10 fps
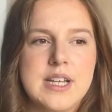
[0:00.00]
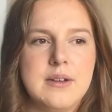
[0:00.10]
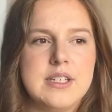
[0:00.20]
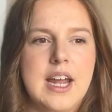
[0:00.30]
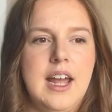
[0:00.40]

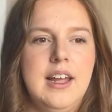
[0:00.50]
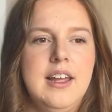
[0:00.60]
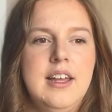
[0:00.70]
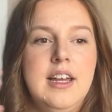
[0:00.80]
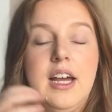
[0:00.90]
today,
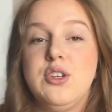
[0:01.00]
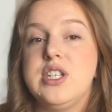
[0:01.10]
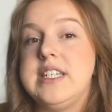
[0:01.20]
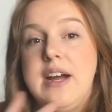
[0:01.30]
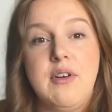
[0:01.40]
and
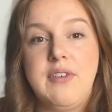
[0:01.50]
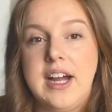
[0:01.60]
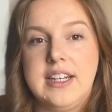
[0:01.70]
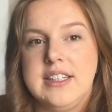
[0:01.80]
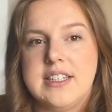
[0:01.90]
just never
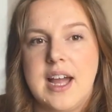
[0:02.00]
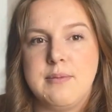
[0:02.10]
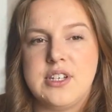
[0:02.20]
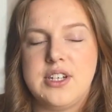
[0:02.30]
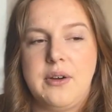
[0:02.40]
finding the
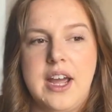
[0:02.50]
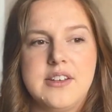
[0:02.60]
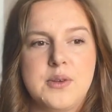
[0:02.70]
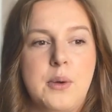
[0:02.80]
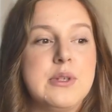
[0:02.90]
time to do
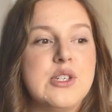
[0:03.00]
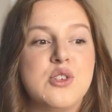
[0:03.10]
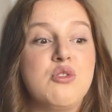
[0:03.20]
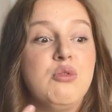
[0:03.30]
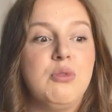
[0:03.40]
it. So I would
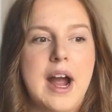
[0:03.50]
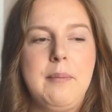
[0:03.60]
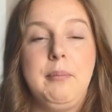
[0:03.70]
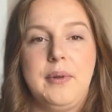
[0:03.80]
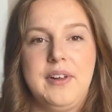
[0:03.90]

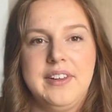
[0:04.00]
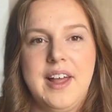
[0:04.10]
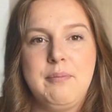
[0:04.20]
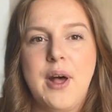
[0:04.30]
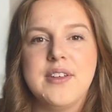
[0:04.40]
scramble
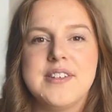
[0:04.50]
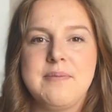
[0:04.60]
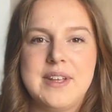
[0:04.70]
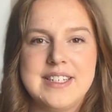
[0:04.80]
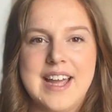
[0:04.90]
and pull
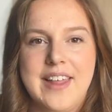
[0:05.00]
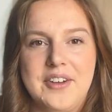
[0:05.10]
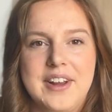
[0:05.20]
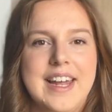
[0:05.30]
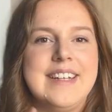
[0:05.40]
something
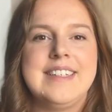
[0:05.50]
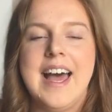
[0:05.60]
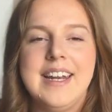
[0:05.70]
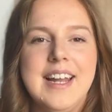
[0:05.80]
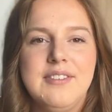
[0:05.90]
together at like
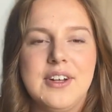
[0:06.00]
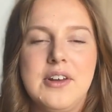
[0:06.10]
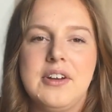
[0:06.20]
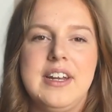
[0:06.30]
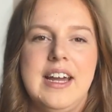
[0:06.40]
10, 11
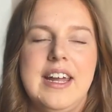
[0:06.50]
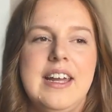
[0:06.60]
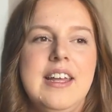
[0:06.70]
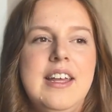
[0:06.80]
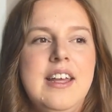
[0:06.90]
o'clock at
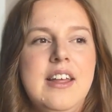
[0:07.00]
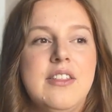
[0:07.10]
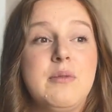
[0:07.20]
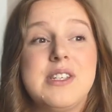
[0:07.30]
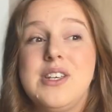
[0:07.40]
night
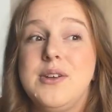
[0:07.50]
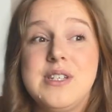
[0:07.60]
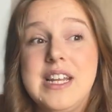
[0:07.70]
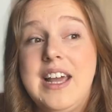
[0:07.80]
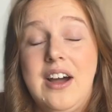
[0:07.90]
that was
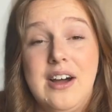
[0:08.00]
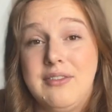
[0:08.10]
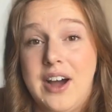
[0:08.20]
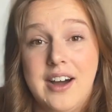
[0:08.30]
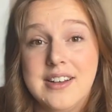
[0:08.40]
usually
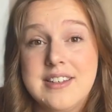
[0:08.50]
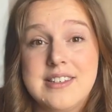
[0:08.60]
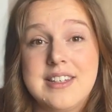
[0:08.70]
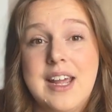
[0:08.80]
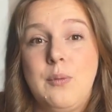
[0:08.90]

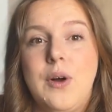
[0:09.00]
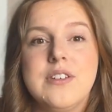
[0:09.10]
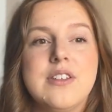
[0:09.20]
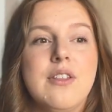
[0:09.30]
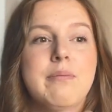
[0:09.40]
half-assed. It
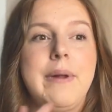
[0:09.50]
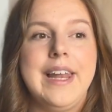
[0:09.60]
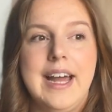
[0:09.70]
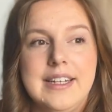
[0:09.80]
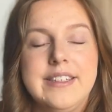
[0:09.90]
wasn't
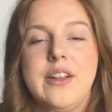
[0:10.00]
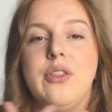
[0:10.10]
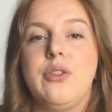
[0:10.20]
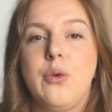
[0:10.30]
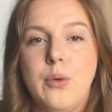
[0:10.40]
planned
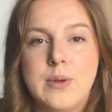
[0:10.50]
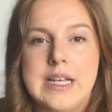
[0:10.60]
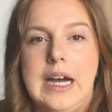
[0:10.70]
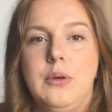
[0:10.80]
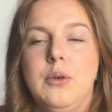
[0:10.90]
and thought
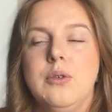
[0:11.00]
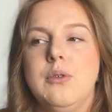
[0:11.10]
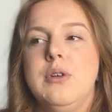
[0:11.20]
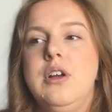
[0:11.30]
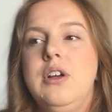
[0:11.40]
out
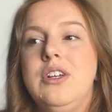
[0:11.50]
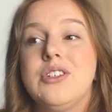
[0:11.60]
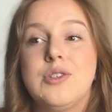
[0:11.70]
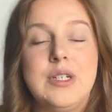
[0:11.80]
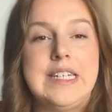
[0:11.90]
or
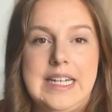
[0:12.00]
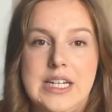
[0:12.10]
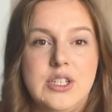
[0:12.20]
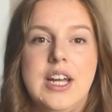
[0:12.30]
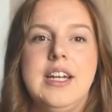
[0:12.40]

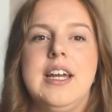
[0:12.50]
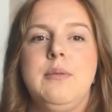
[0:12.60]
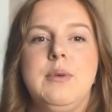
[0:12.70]
strategic. It